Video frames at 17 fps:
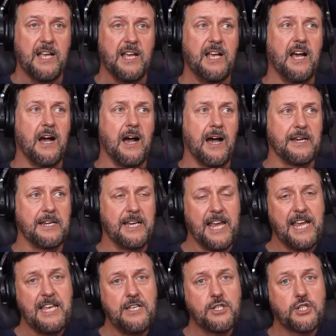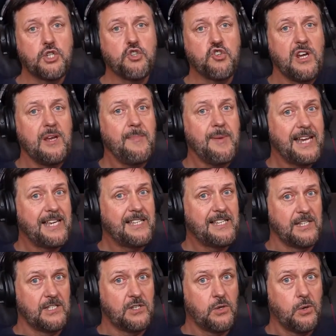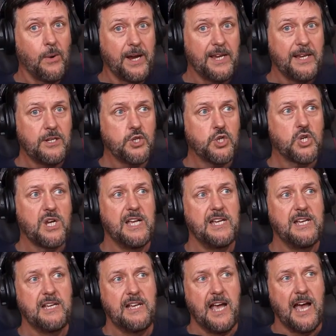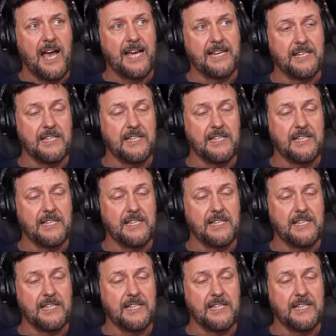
and in streaming to Twitch and